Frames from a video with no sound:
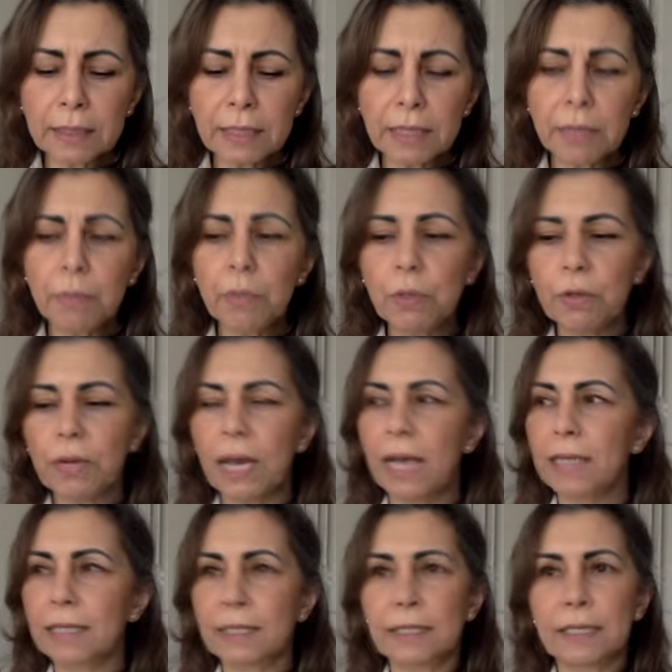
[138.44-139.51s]
Moon
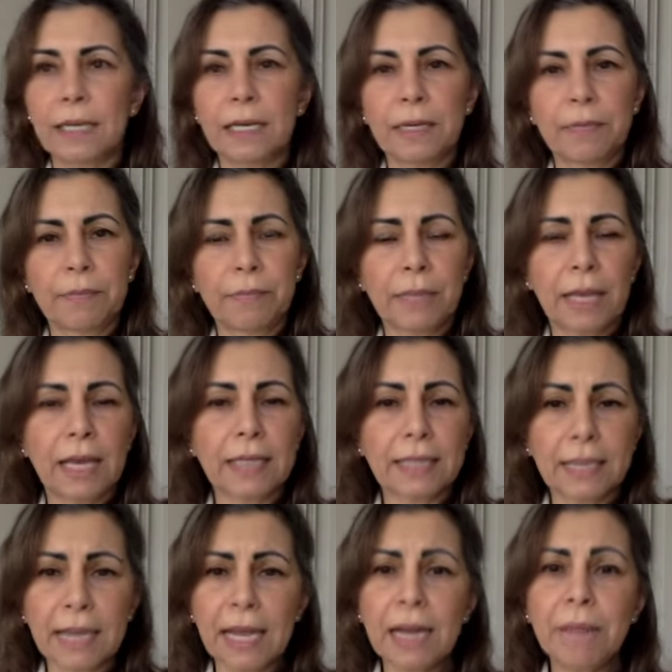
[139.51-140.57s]
as
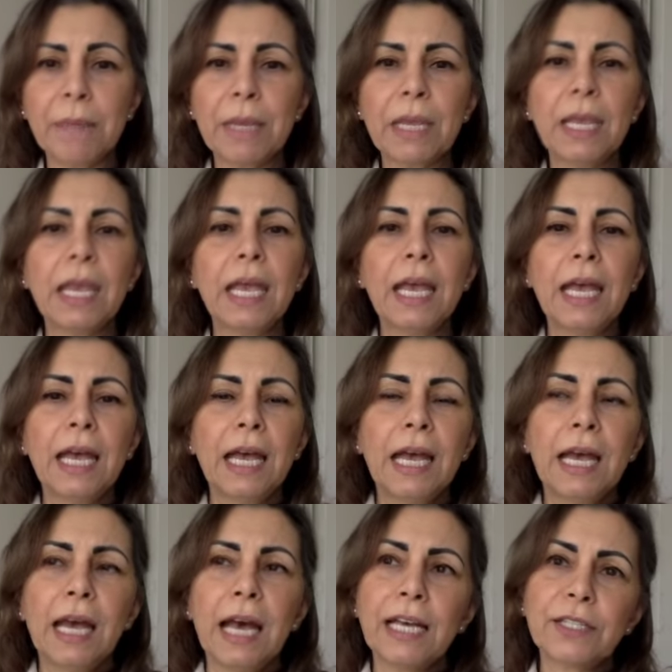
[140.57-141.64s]
an enemy,
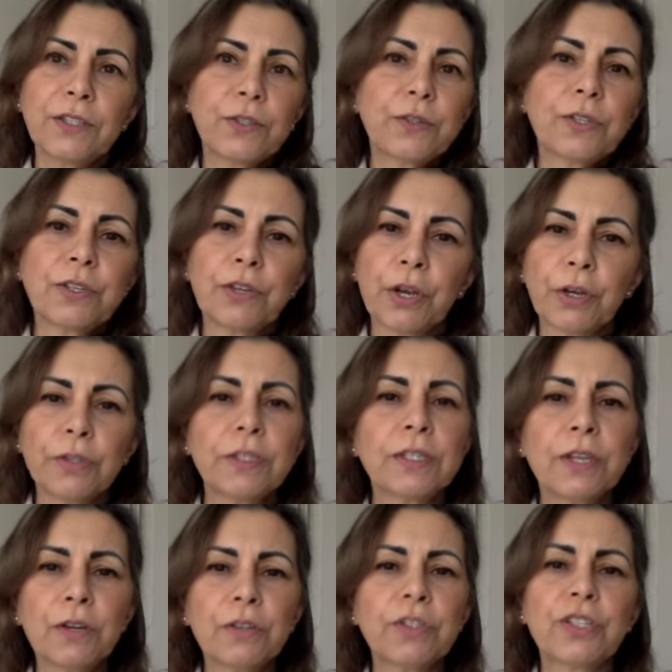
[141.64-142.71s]
as do the nodes.
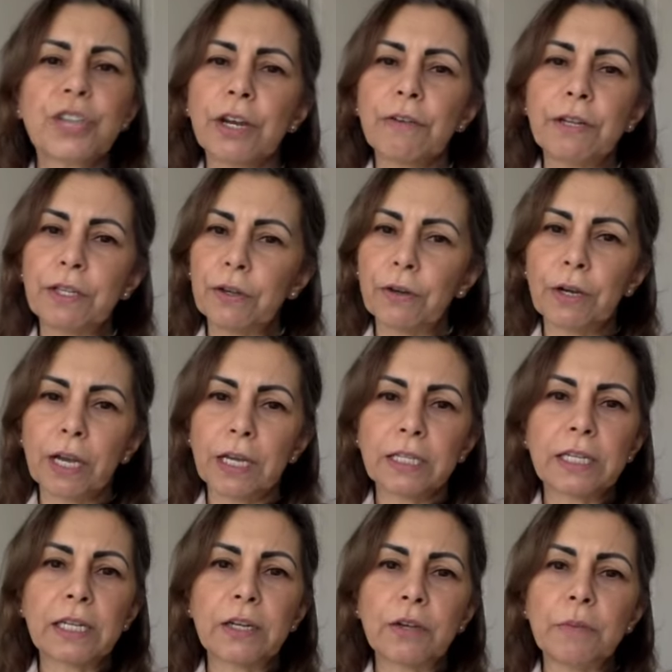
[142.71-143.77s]
Nodes generally don't like
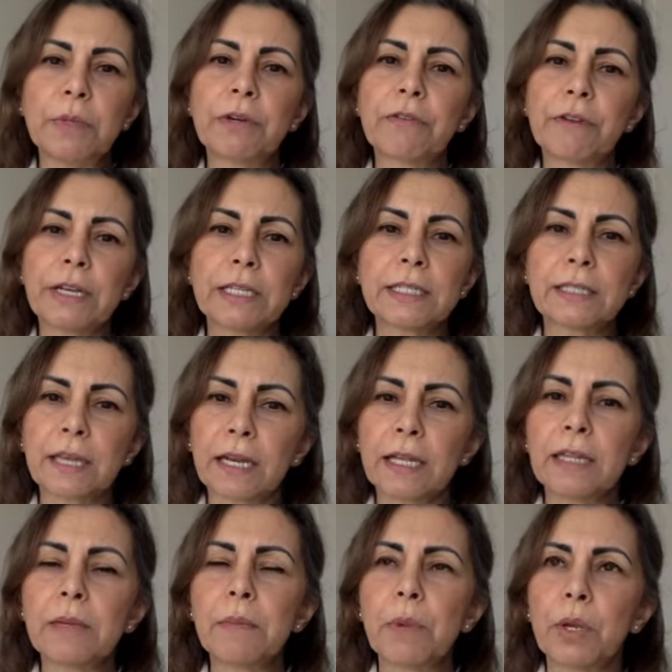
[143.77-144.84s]
the luminaries, Sun
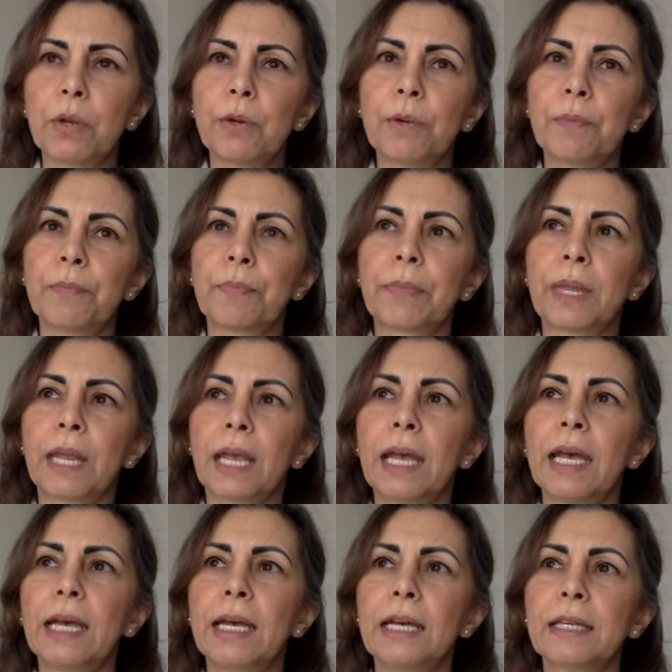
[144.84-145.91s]
and the Moon,
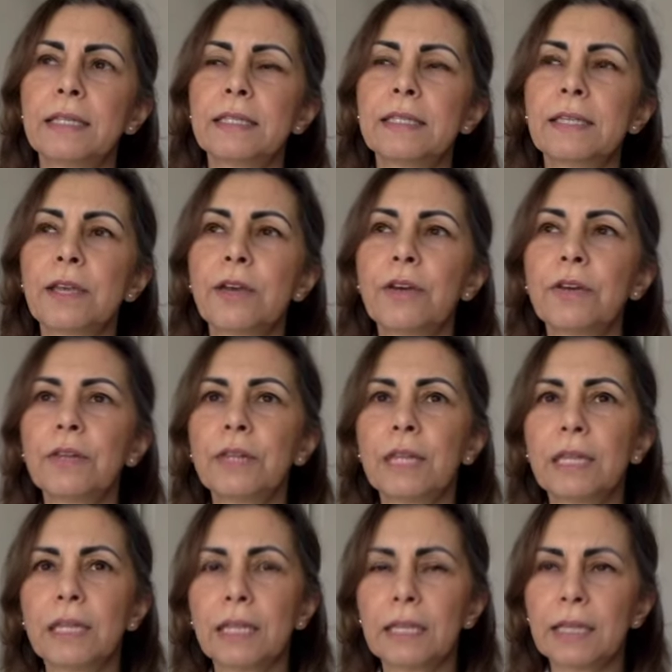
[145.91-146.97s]
and so
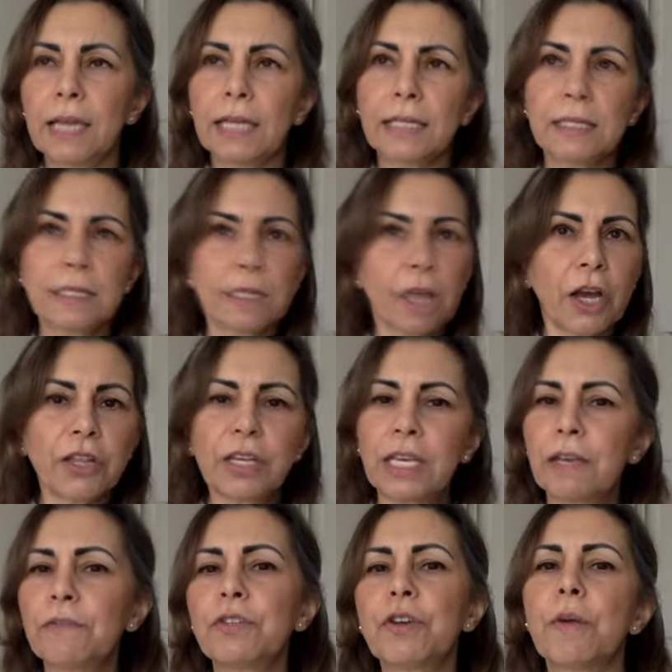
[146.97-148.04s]
that's kind of
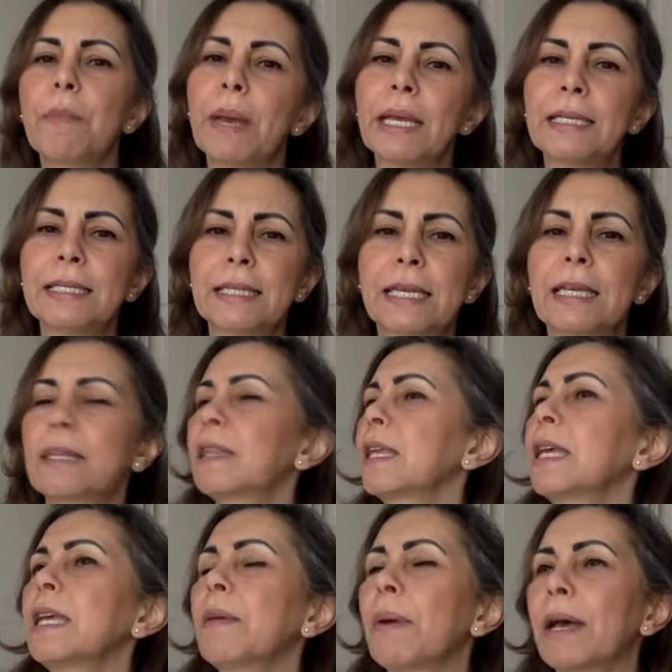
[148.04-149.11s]
gives you a basic
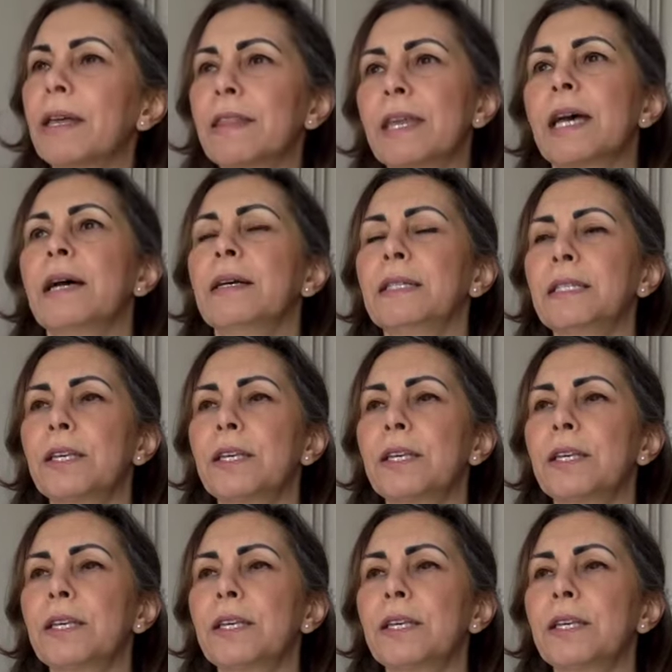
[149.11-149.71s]
thing about that.